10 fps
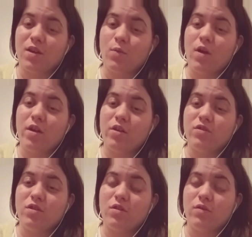and I want you
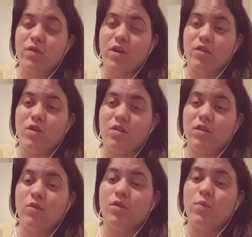to know that you're not
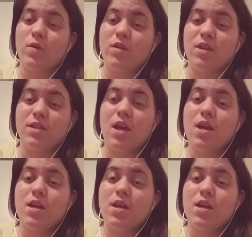the only one that's